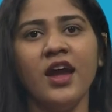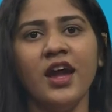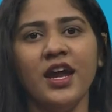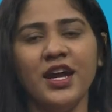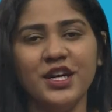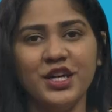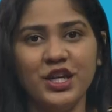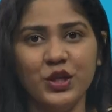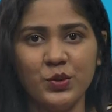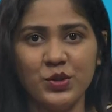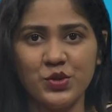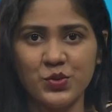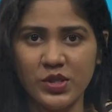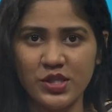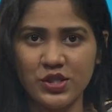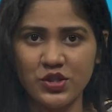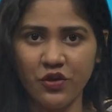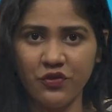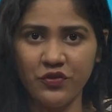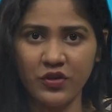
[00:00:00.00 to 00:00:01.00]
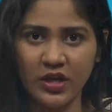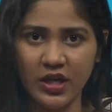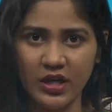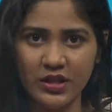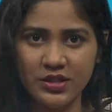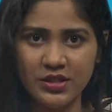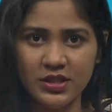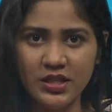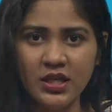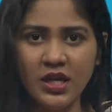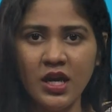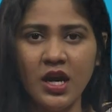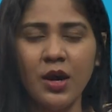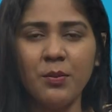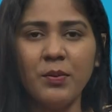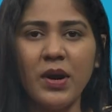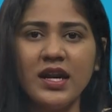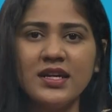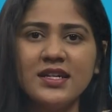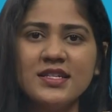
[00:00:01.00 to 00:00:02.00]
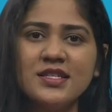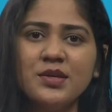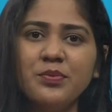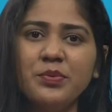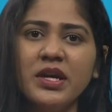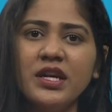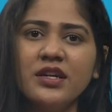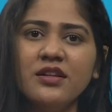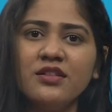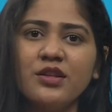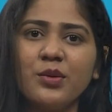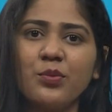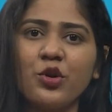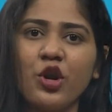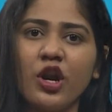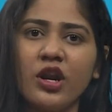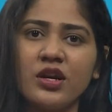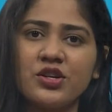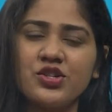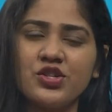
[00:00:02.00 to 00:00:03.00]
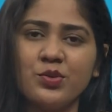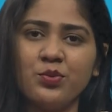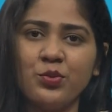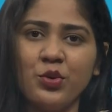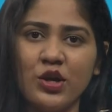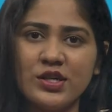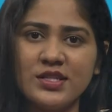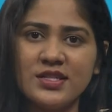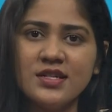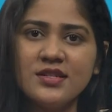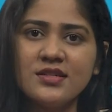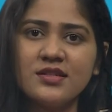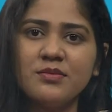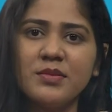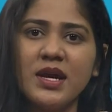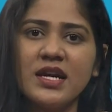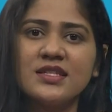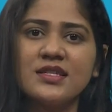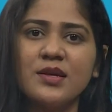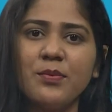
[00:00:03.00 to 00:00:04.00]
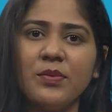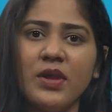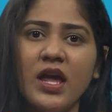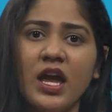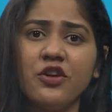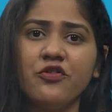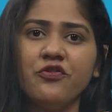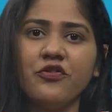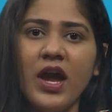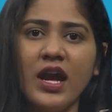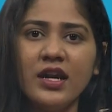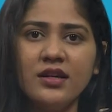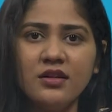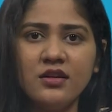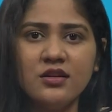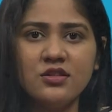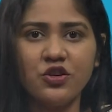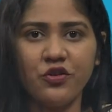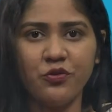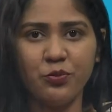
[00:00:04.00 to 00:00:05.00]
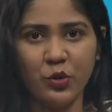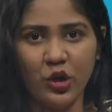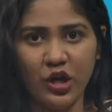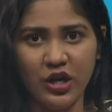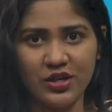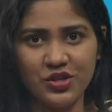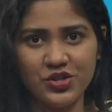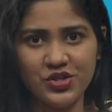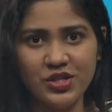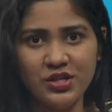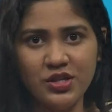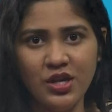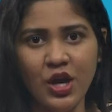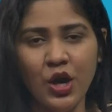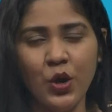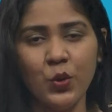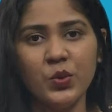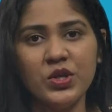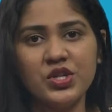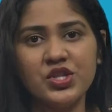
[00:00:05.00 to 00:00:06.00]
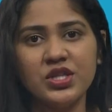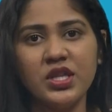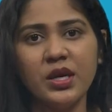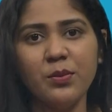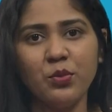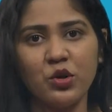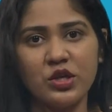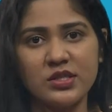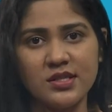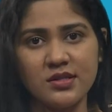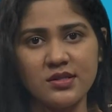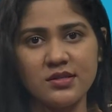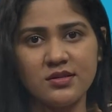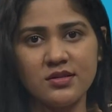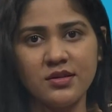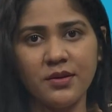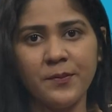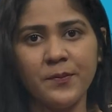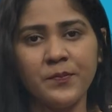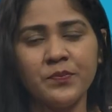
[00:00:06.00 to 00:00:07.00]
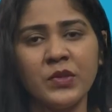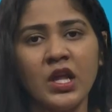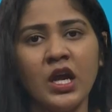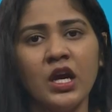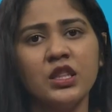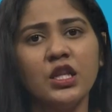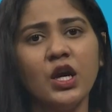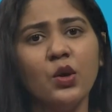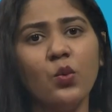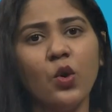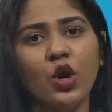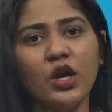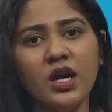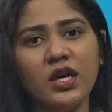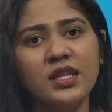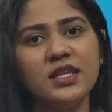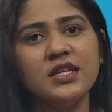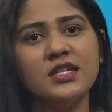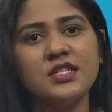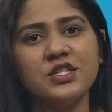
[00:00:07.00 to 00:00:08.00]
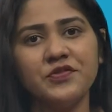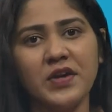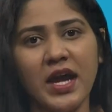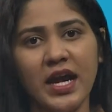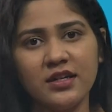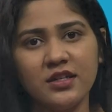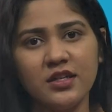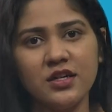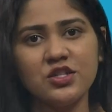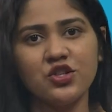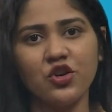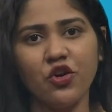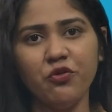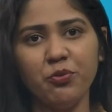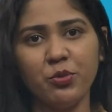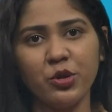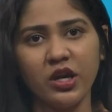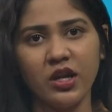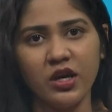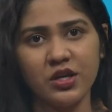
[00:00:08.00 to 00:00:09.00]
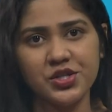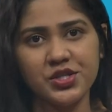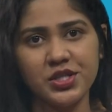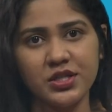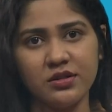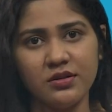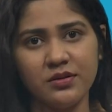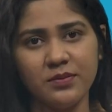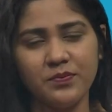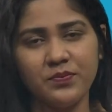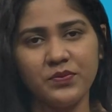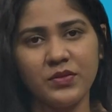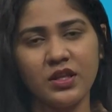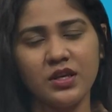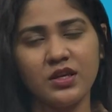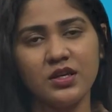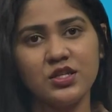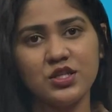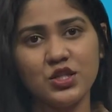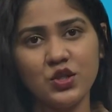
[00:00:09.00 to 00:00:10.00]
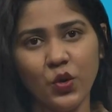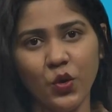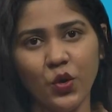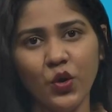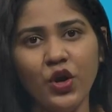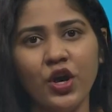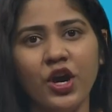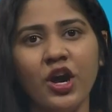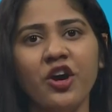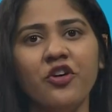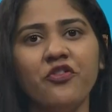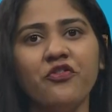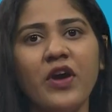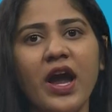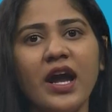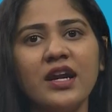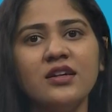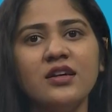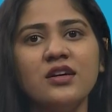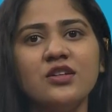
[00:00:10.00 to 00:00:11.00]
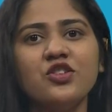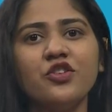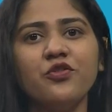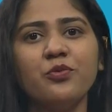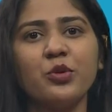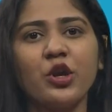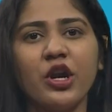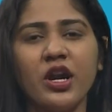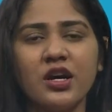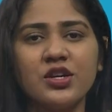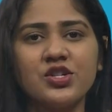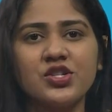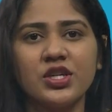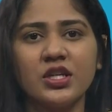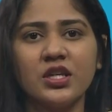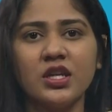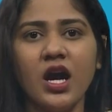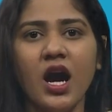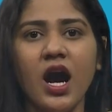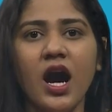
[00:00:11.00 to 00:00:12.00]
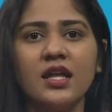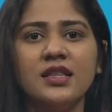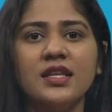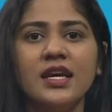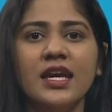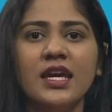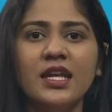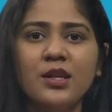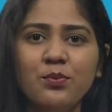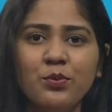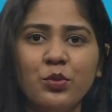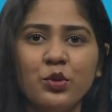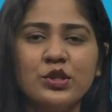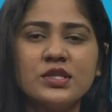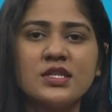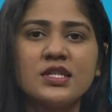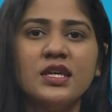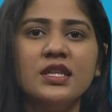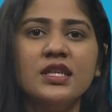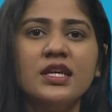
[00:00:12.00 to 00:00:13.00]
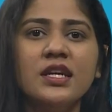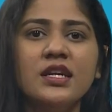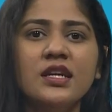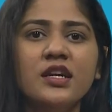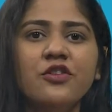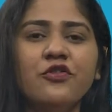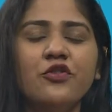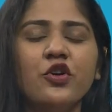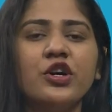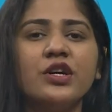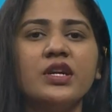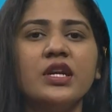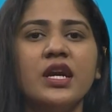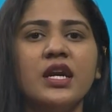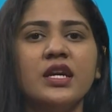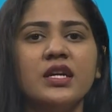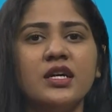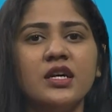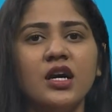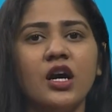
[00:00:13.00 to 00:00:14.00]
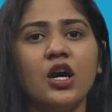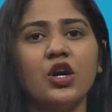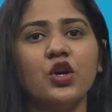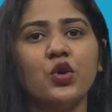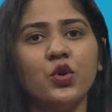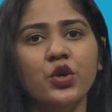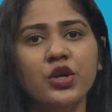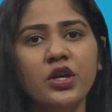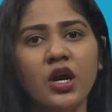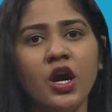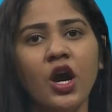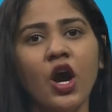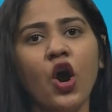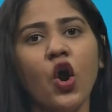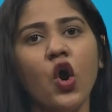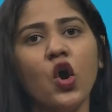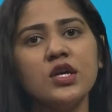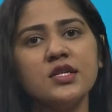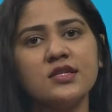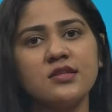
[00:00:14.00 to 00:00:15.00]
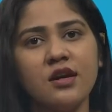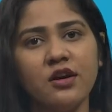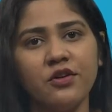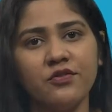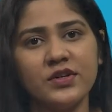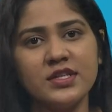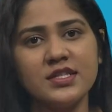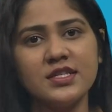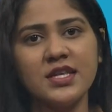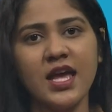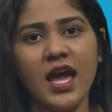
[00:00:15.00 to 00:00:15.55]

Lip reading: Individuals of a country participate in the production process by supplying factors of production which they possess. Now, what are these factors of production? So, factors of production are the inputs needed for creating a good or service,